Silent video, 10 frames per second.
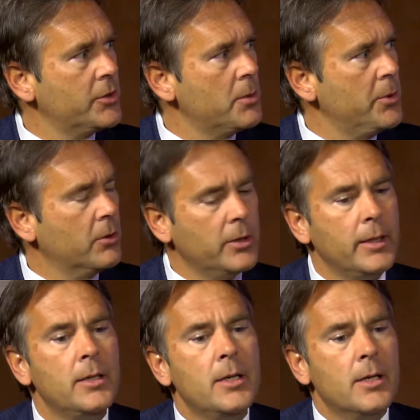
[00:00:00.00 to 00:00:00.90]
to the
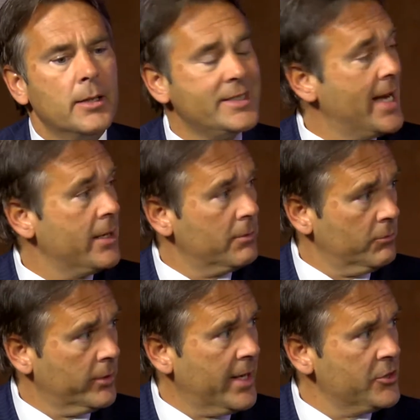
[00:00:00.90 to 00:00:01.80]
building, tenant
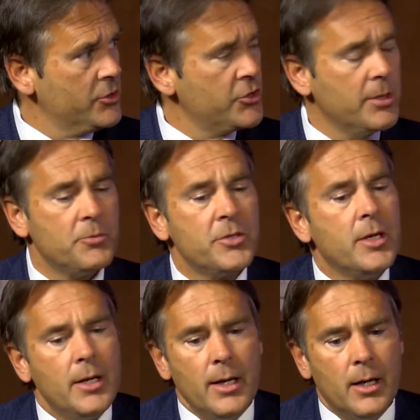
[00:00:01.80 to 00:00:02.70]
relationships.
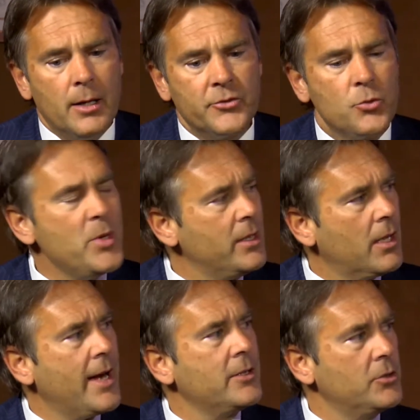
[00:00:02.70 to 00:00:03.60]
So we
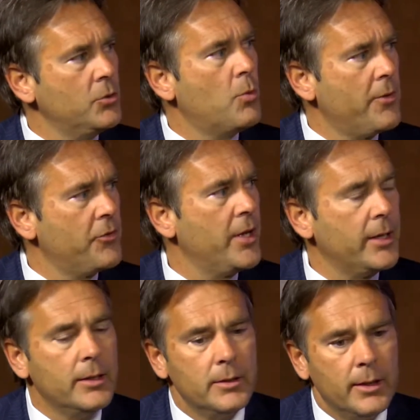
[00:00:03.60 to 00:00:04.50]
like to do one
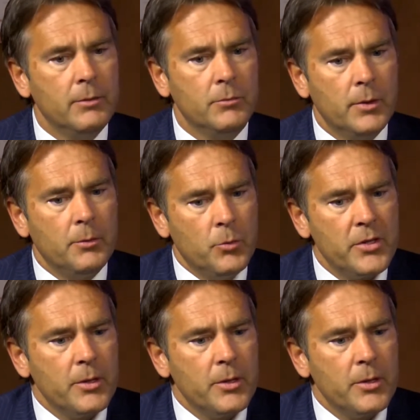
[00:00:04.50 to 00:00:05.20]
thing, and we